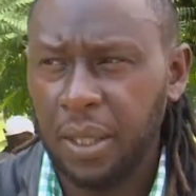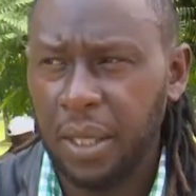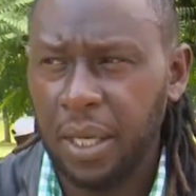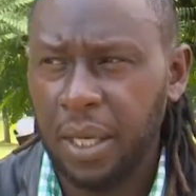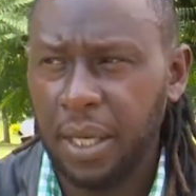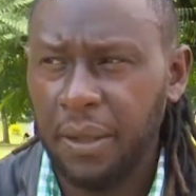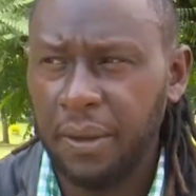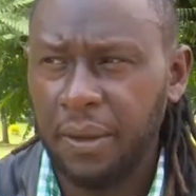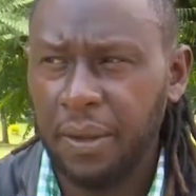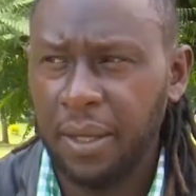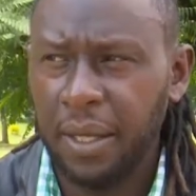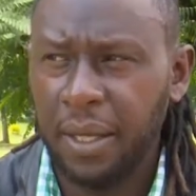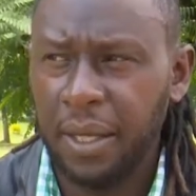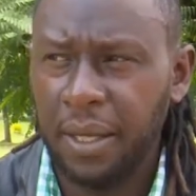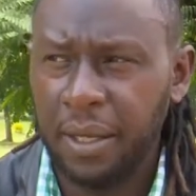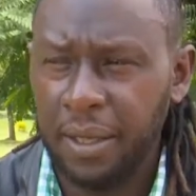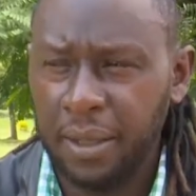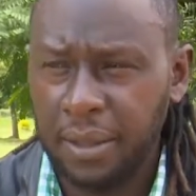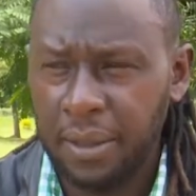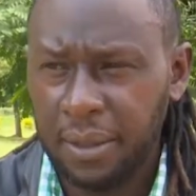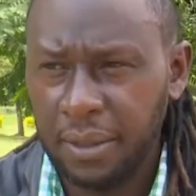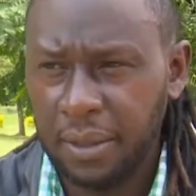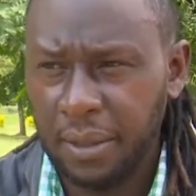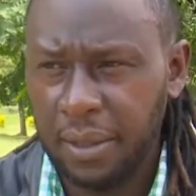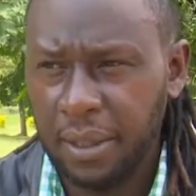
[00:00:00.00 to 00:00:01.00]
And
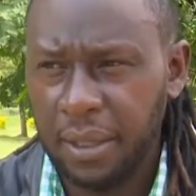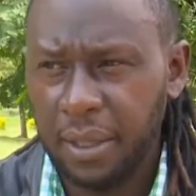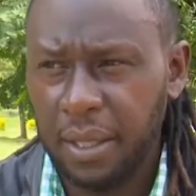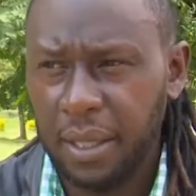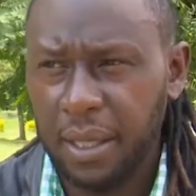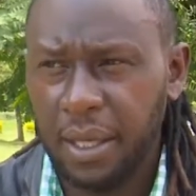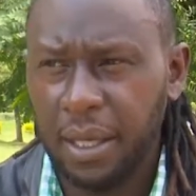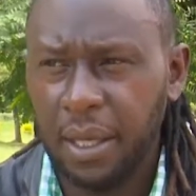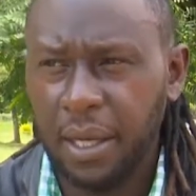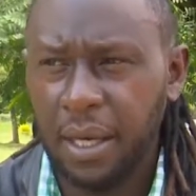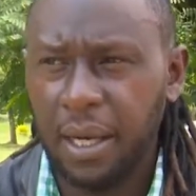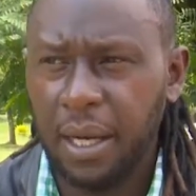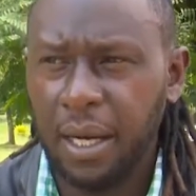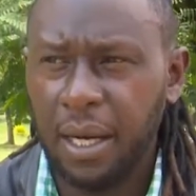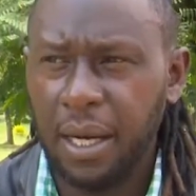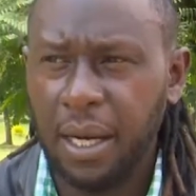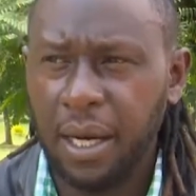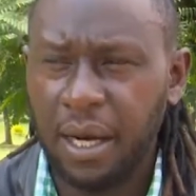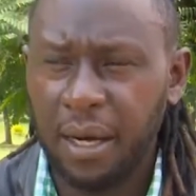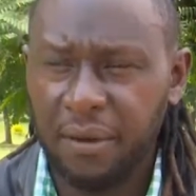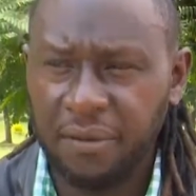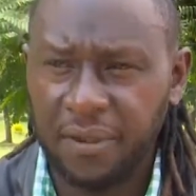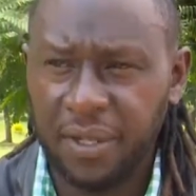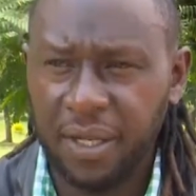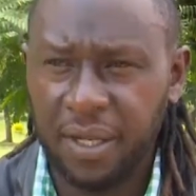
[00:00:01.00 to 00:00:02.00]
then
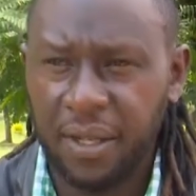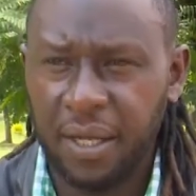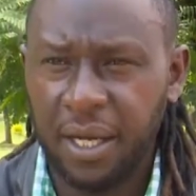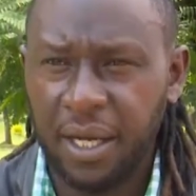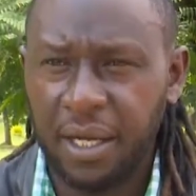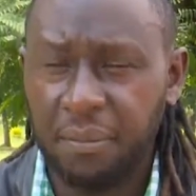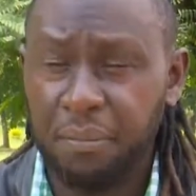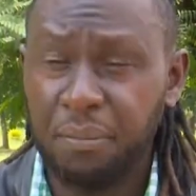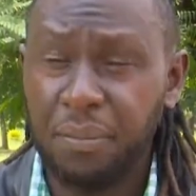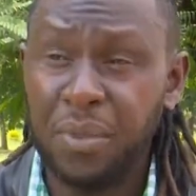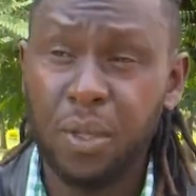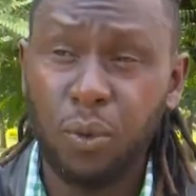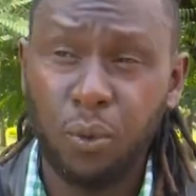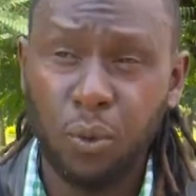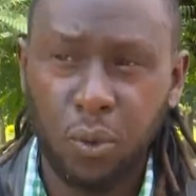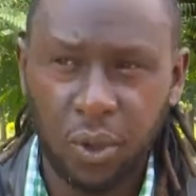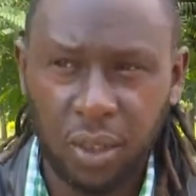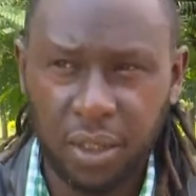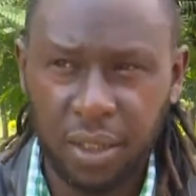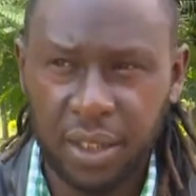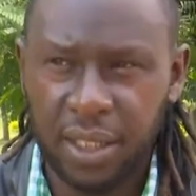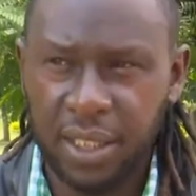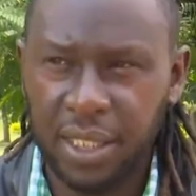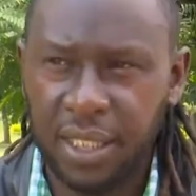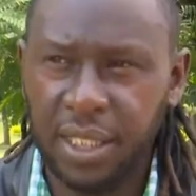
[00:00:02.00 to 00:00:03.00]
after that, me
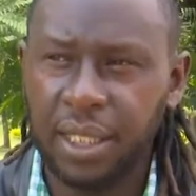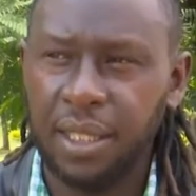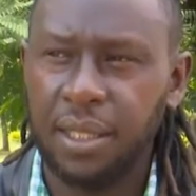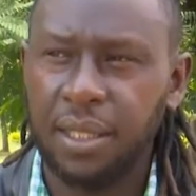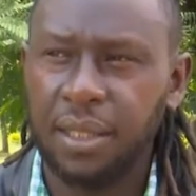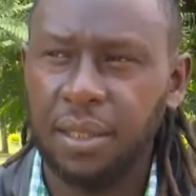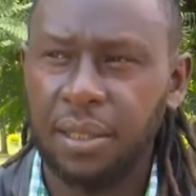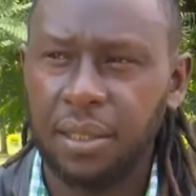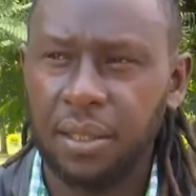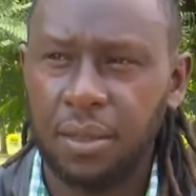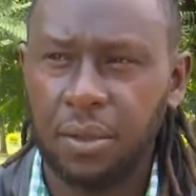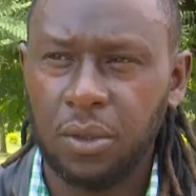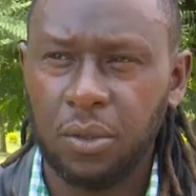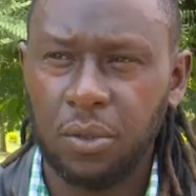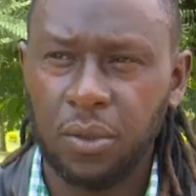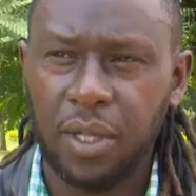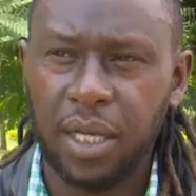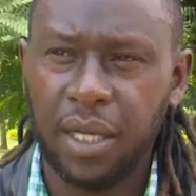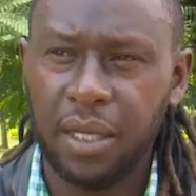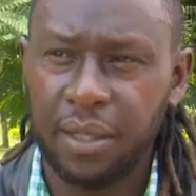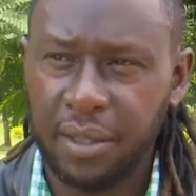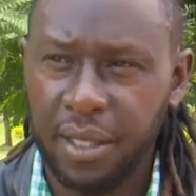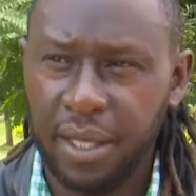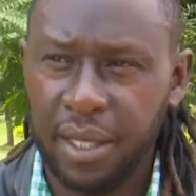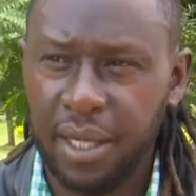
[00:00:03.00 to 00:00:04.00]
wanting to
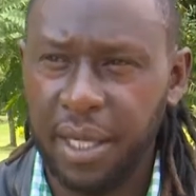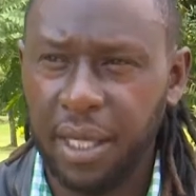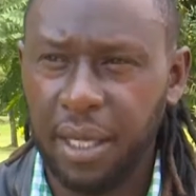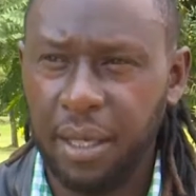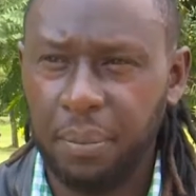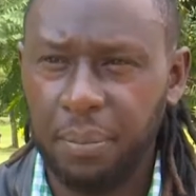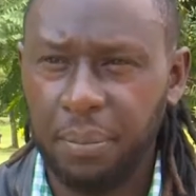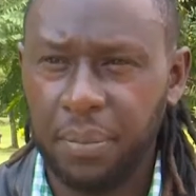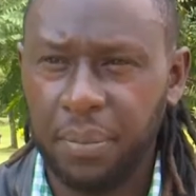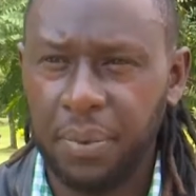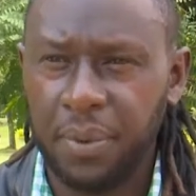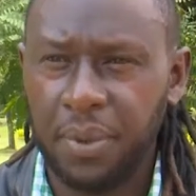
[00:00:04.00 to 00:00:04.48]
get the help.